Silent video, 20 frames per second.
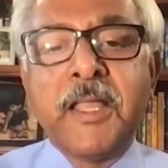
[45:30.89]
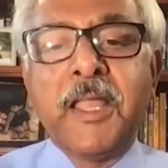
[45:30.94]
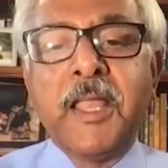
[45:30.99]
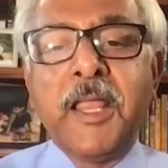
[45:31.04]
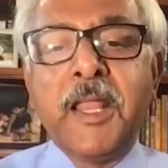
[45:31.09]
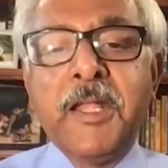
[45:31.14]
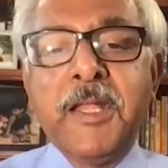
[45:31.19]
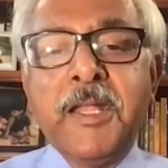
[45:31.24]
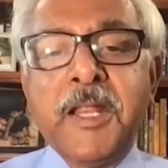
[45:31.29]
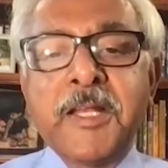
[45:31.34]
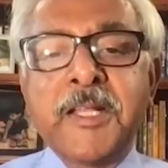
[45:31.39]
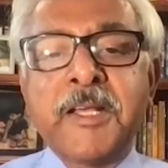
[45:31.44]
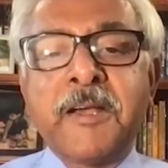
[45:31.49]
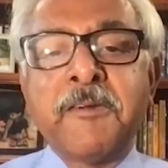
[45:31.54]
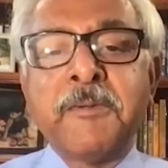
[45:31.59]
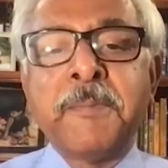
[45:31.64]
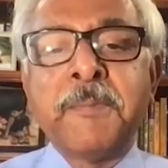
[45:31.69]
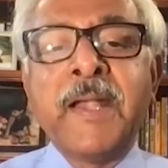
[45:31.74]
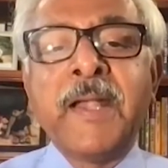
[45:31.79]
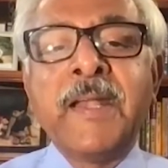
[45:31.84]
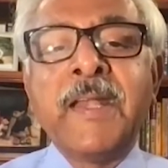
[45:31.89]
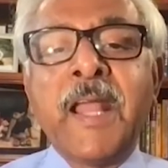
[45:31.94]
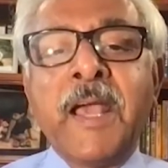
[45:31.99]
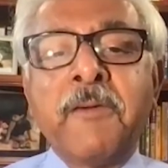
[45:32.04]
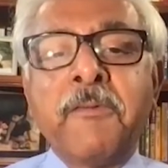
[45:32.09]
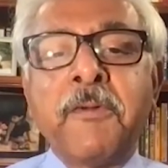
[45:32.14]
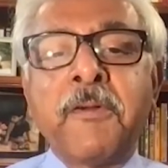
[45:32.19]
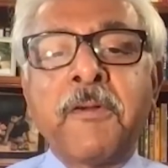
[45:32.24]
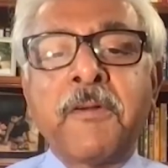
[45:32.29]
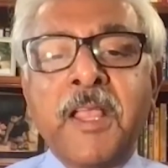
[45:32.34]
Indian government
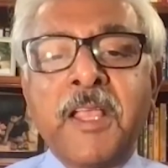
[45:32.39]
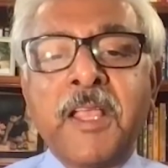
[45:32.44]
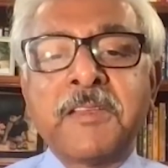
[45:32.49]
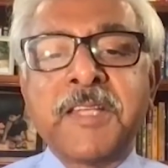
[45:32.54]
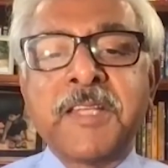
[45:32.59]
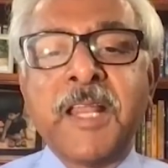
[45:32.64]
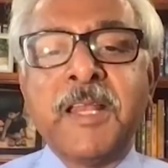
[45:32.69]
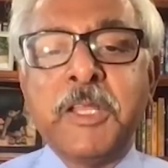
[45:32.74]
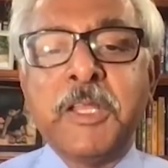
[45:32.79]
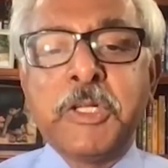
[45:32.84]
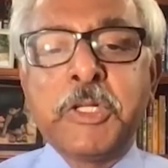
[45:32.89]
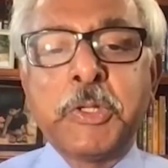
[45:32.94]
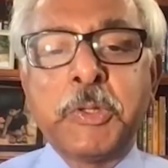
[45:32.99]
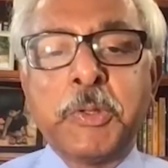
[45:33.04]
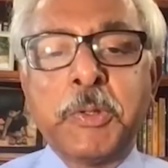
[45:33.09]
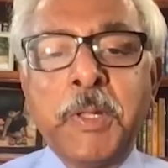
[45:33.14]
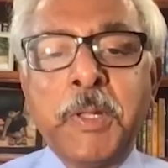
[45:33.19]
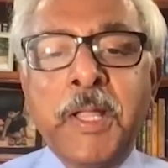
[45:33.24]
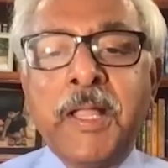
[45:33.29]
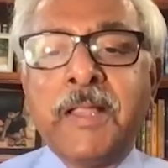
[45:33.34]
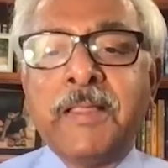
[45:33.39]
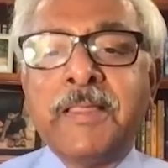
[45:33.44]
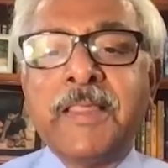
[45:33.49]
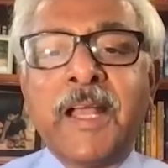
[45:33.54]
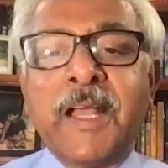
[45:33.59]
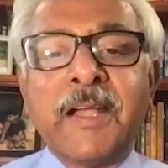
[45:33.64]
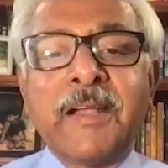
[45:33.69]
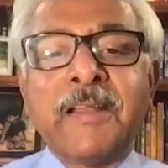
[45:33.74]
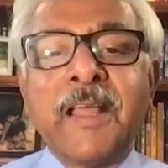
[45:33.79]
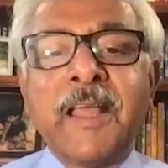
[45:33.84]
never raised an issue
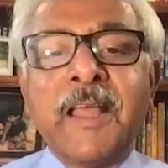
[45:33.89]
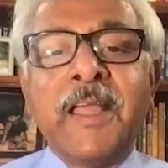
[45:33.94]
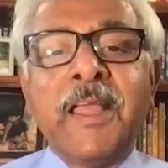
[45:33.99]
that